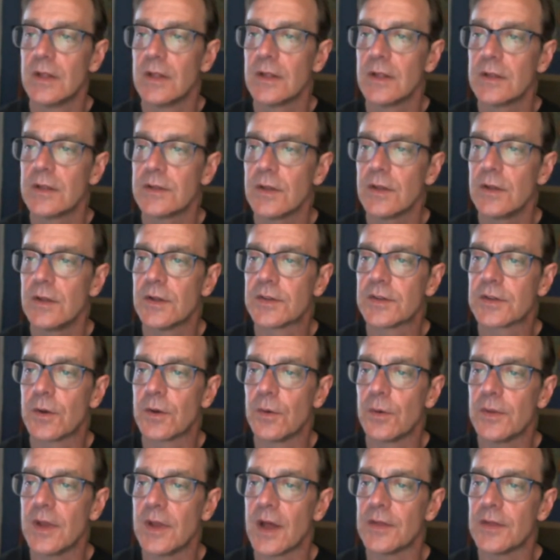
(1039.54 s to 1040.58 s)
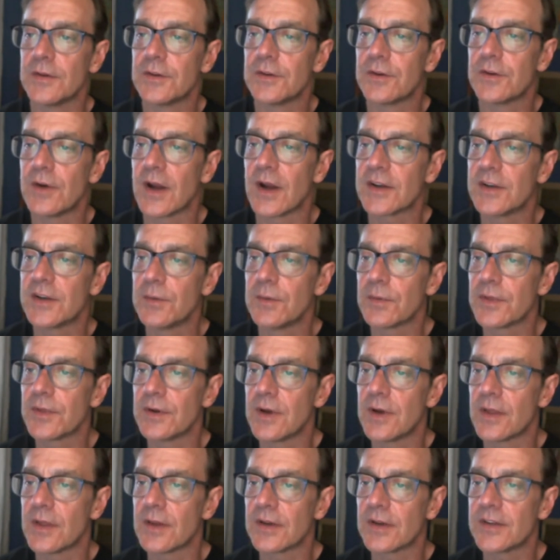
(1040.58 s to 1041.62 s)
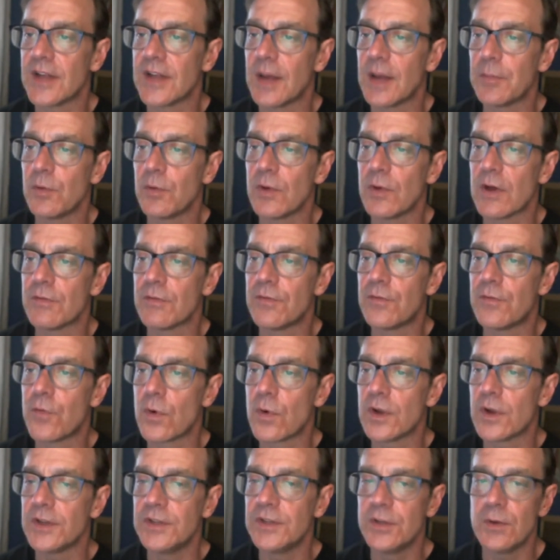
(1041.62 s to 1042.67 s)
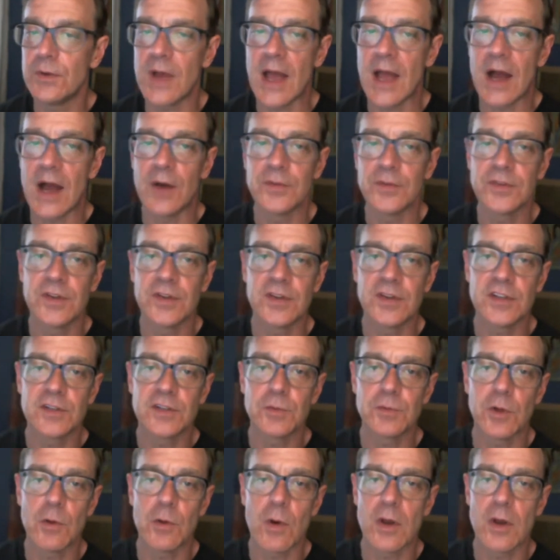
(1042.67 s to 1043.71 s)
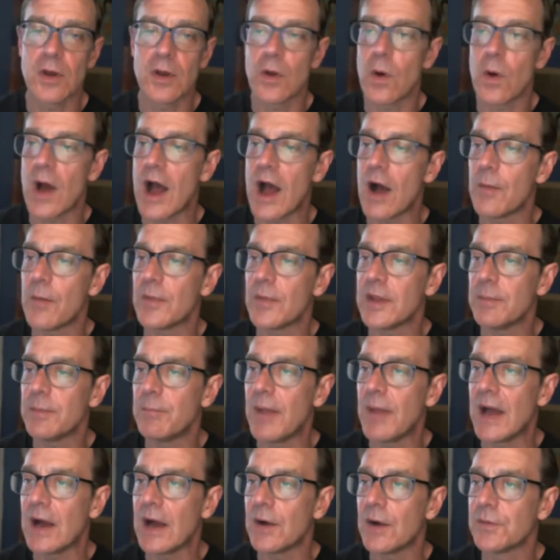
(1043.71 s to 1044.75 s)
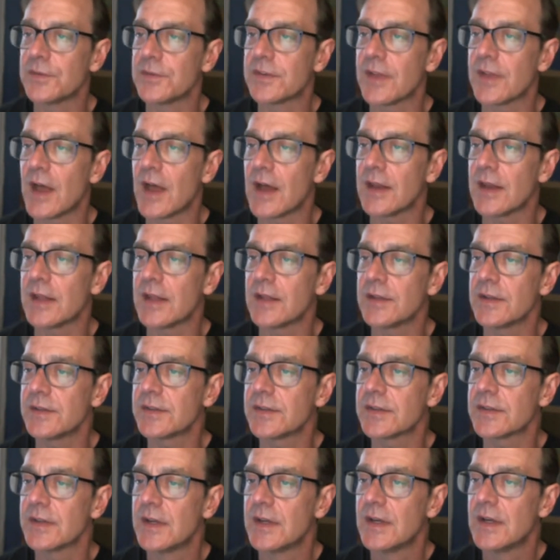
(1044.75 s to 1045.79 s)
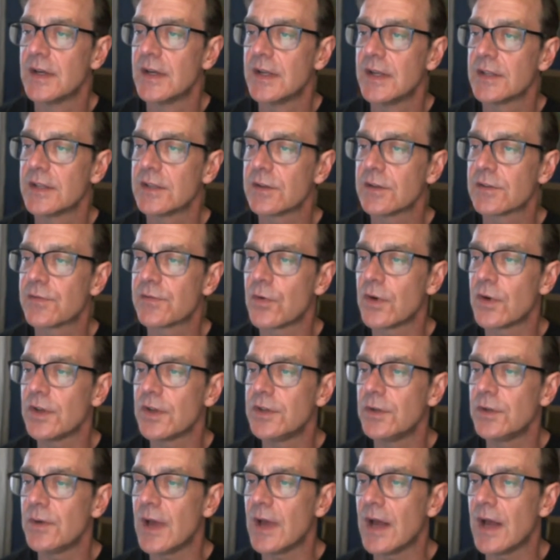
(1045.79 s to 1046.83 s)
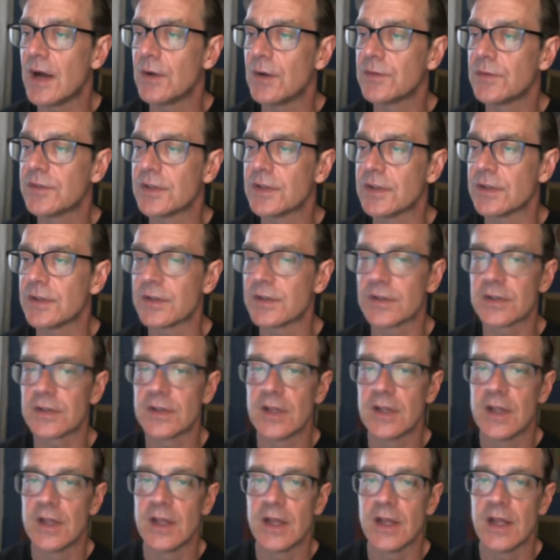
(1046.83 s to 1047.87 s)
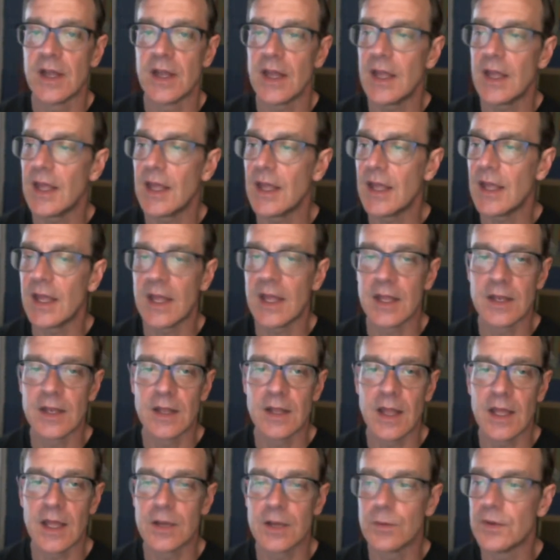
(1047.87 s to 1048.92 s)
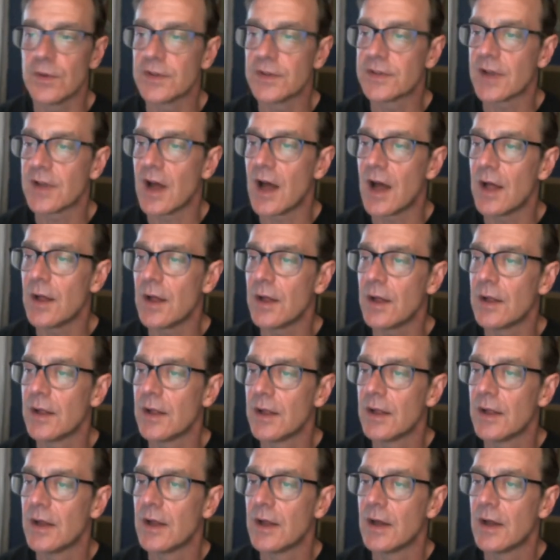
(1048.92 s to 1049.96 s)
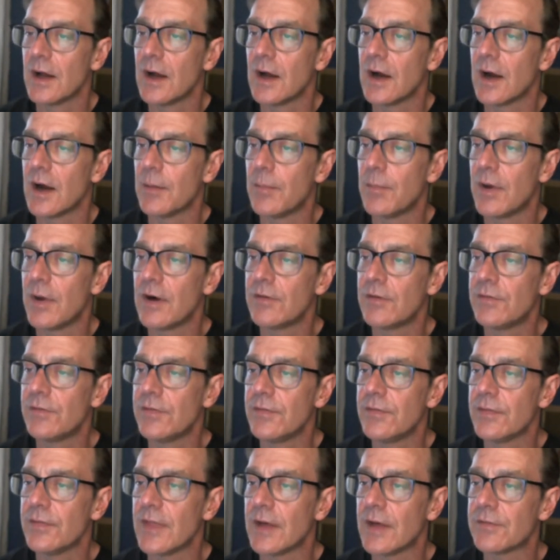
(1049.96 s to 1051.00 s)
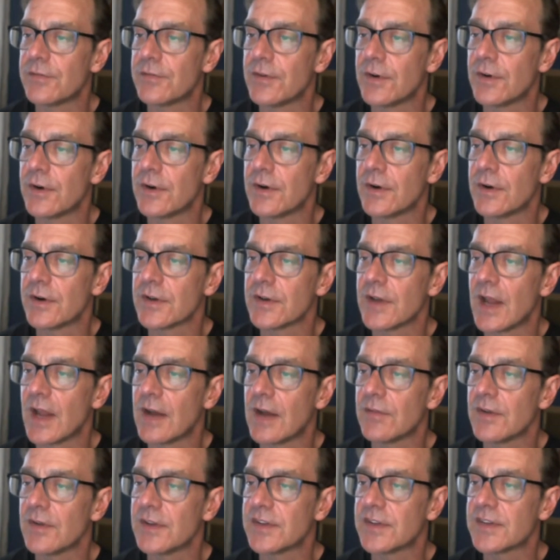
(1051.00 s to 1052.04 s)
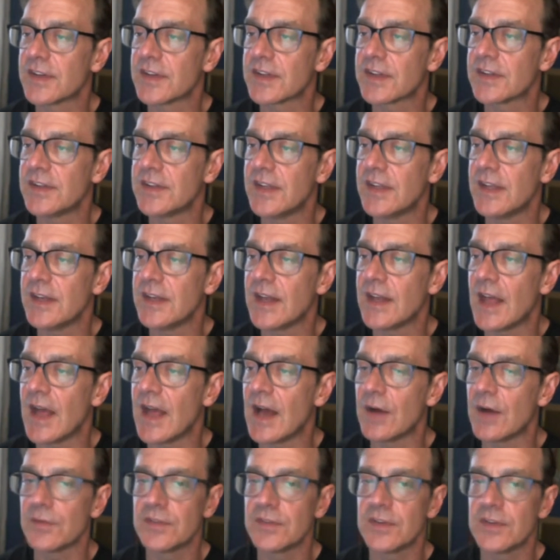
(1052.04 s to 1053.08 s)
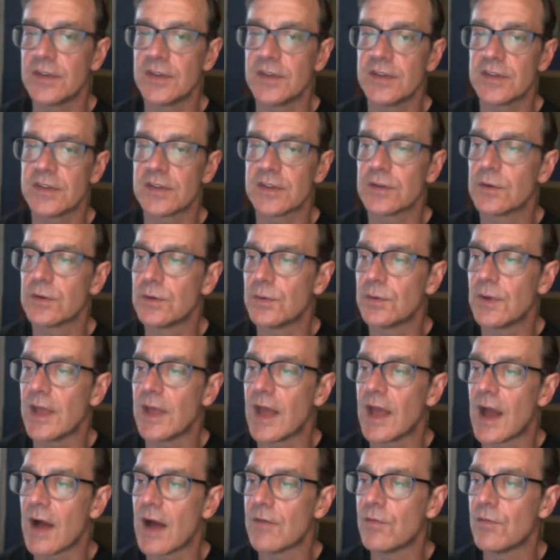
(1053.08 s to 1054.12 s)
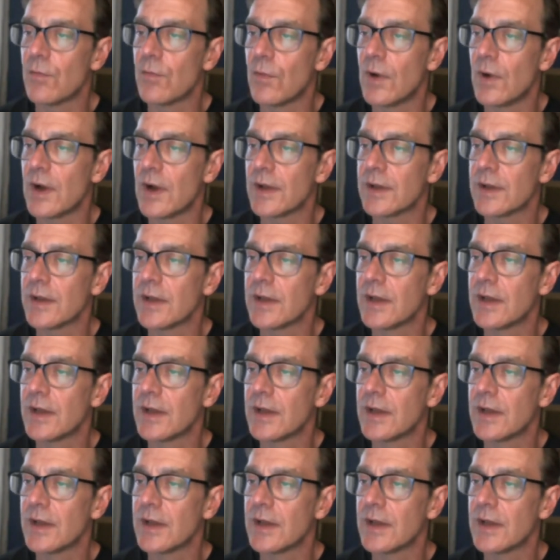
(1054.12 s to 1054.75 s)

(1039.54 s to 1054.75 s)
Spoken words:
So let's go the other direction with another example. We have 42 ounces. We want to know how many pounds that is. Those 42 ounces. And like we saw above, that for every 16 ounces, we have 1